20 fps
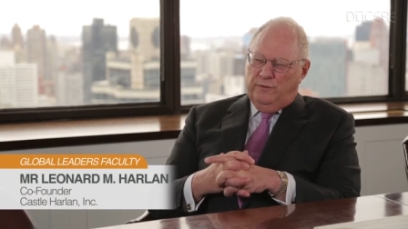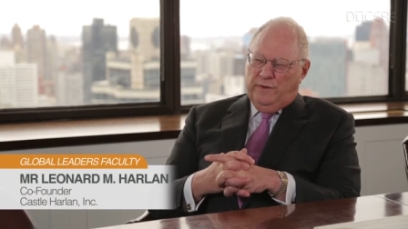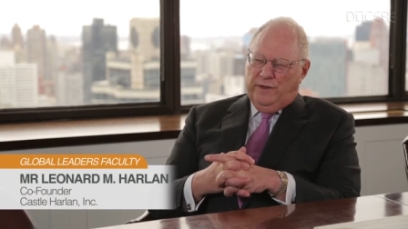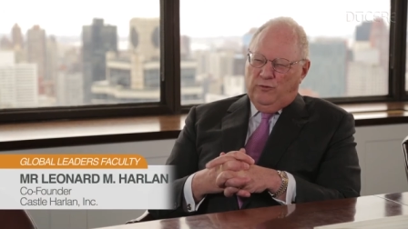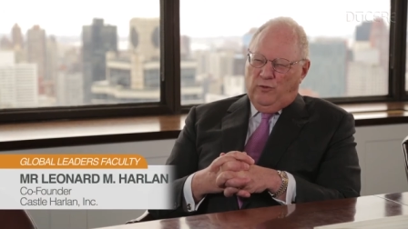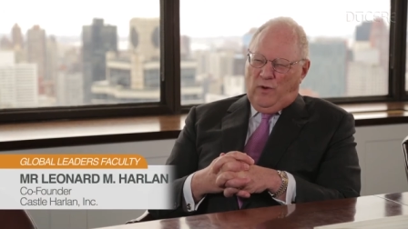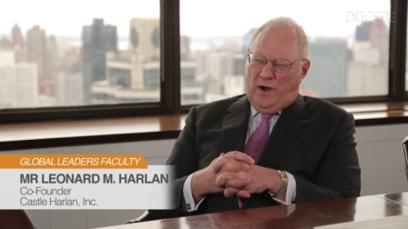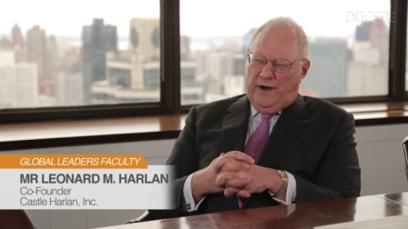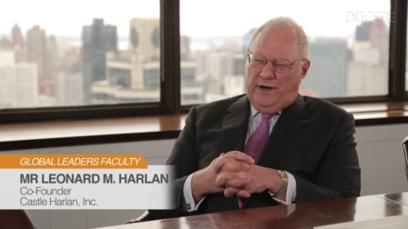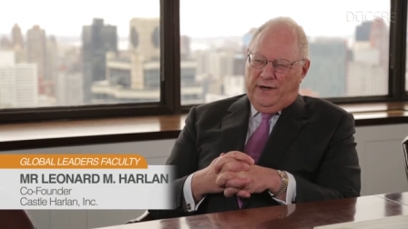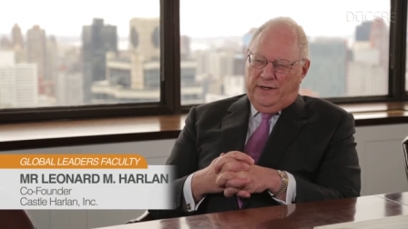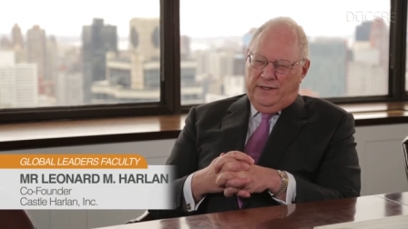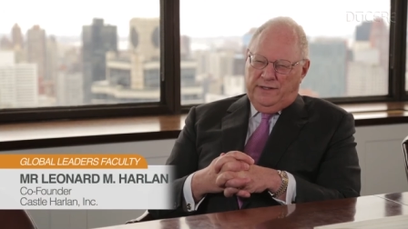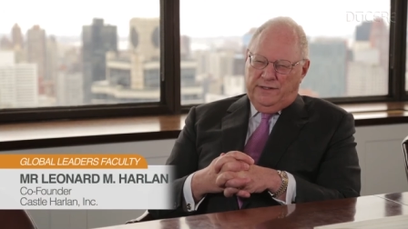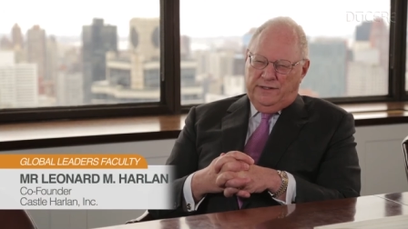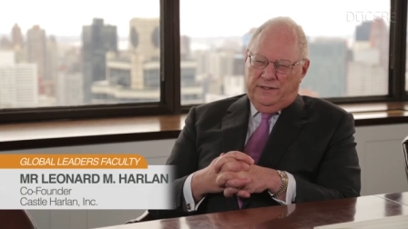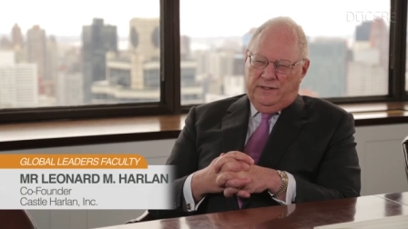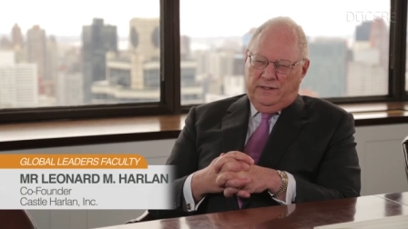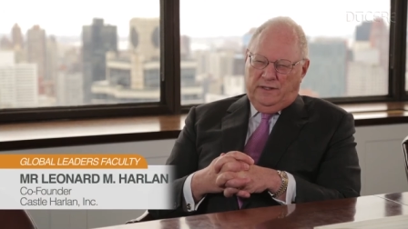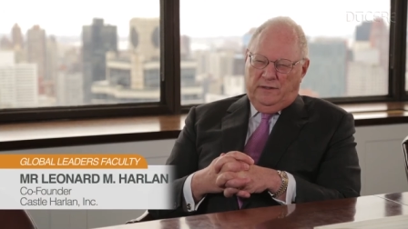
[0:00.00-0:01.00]
required
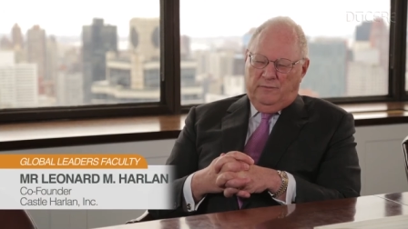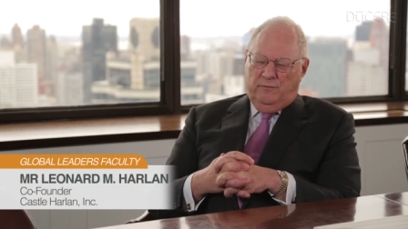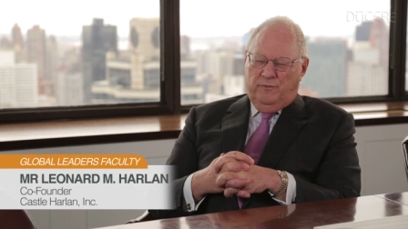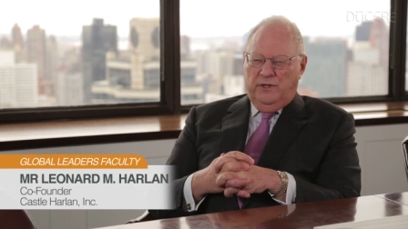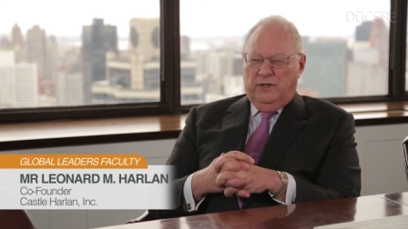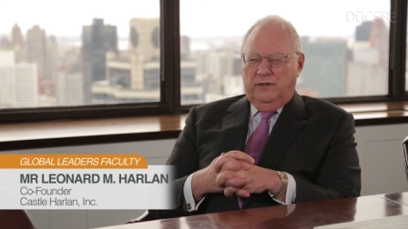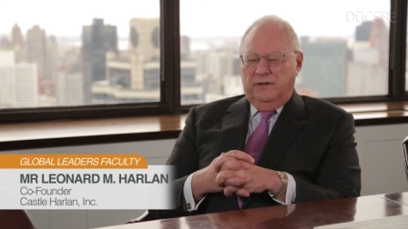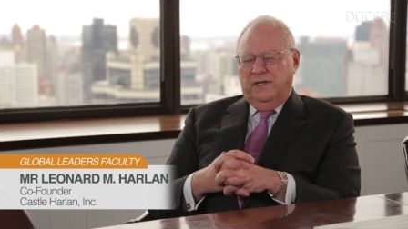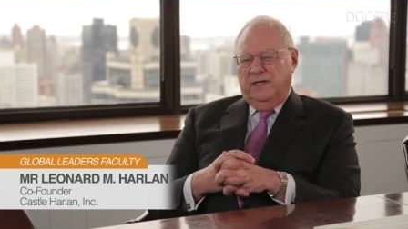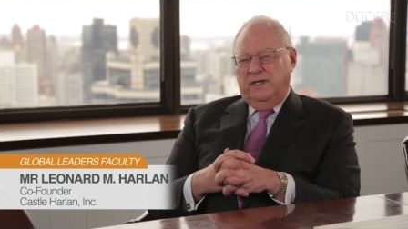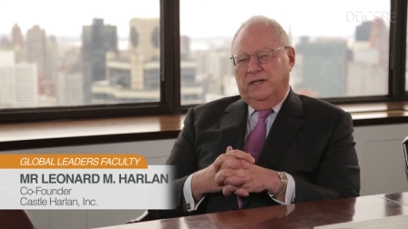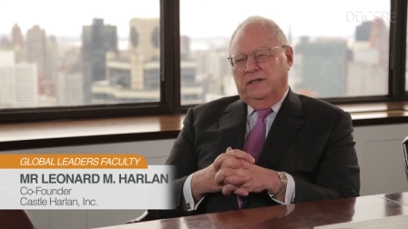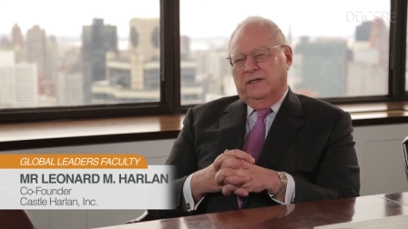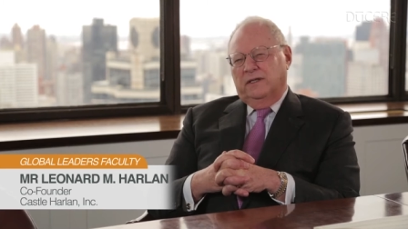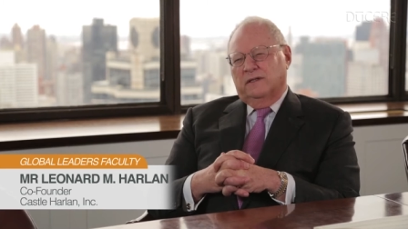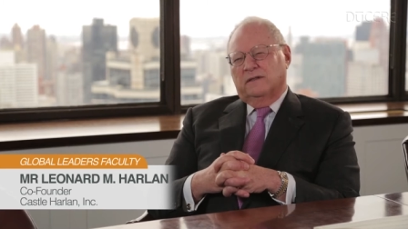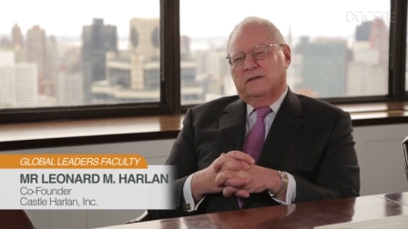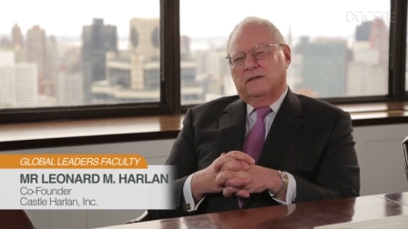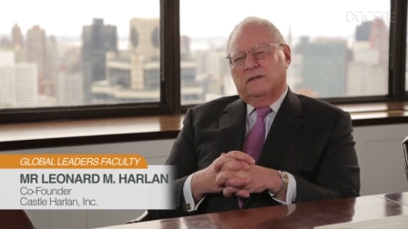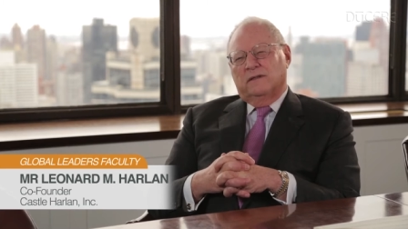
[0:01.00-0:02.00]
is the ability to
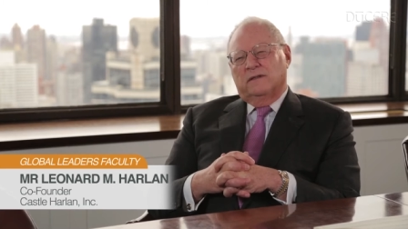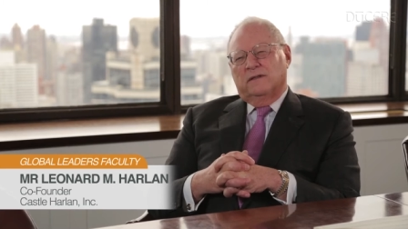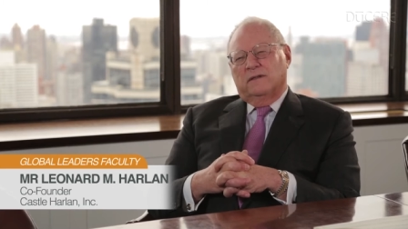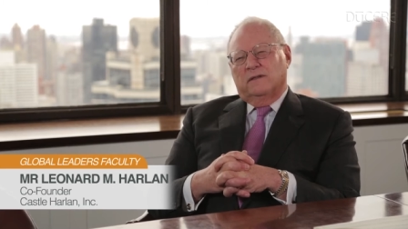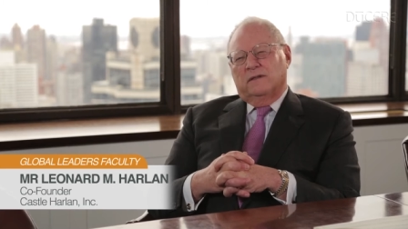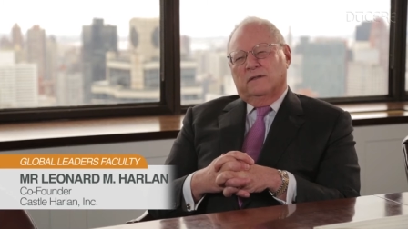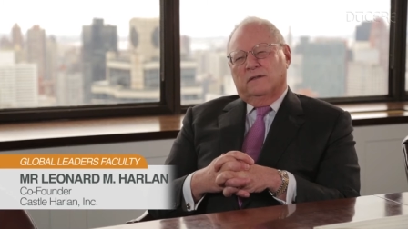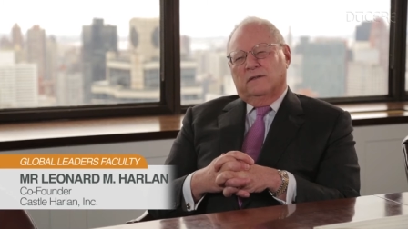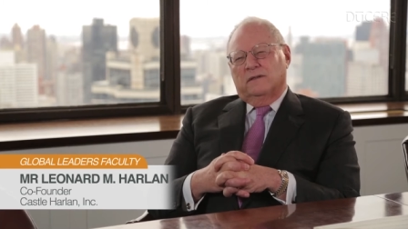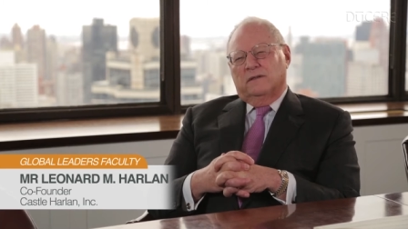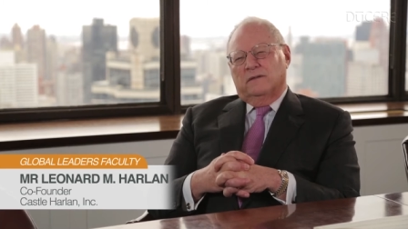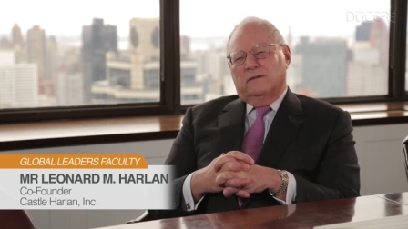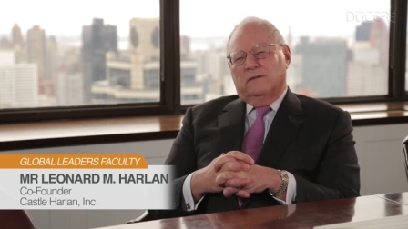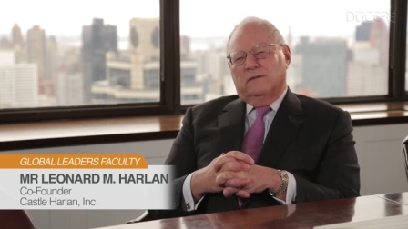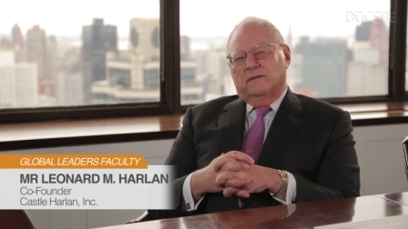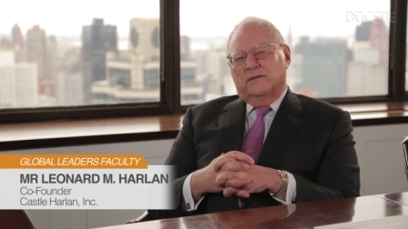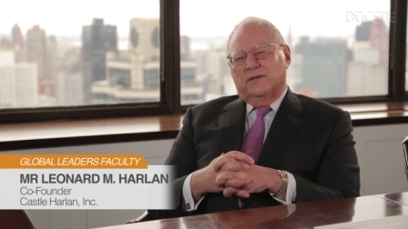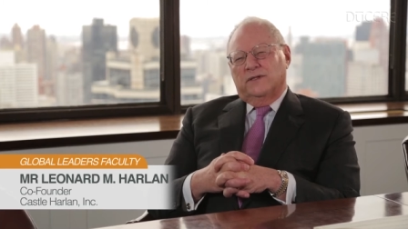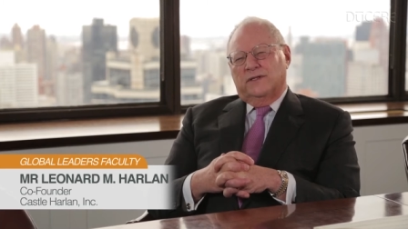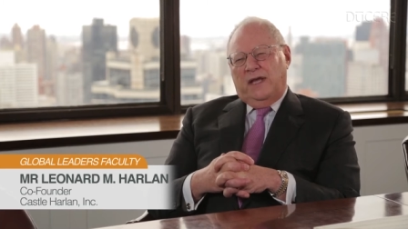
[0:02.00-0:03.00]

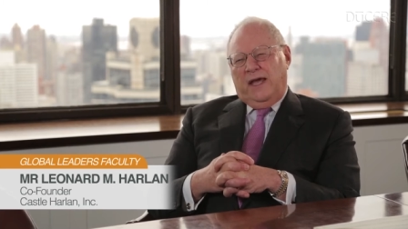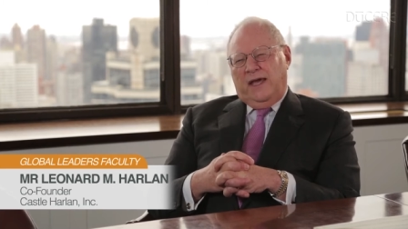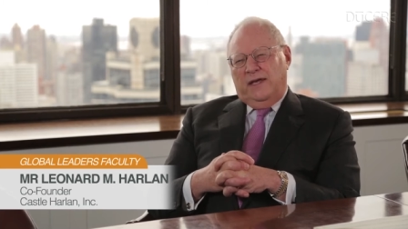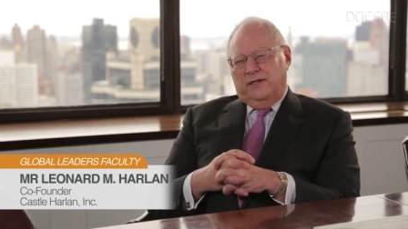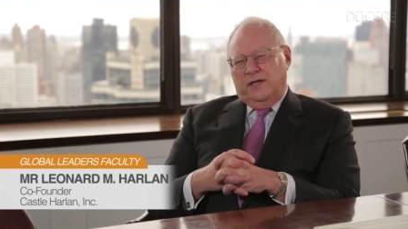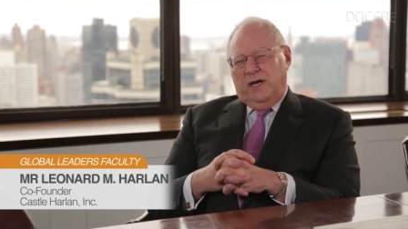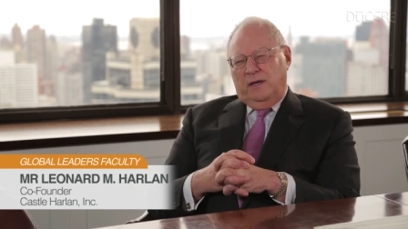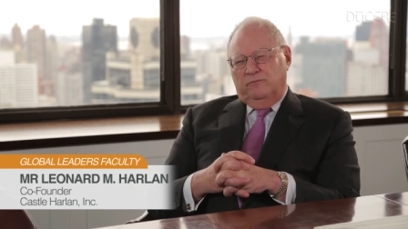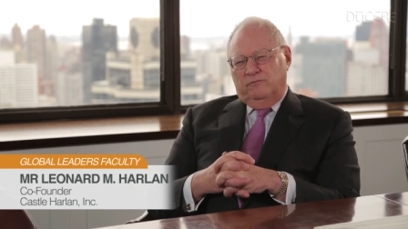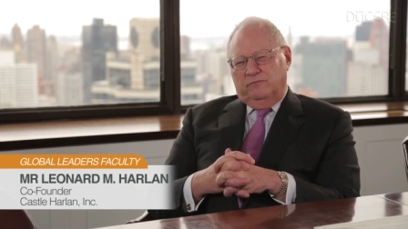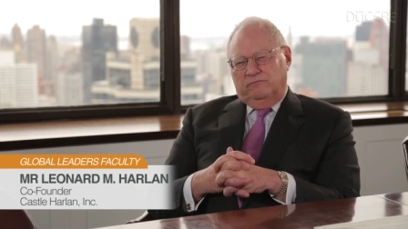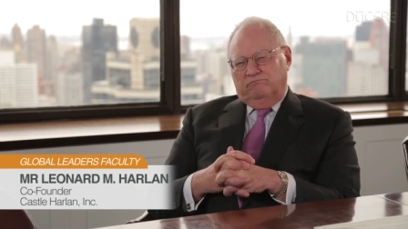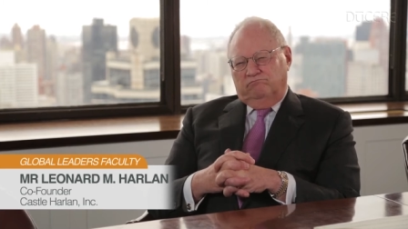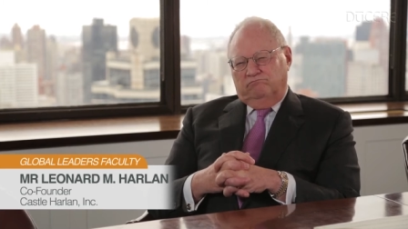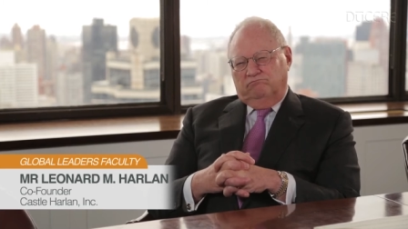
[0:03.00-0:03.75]
stand up,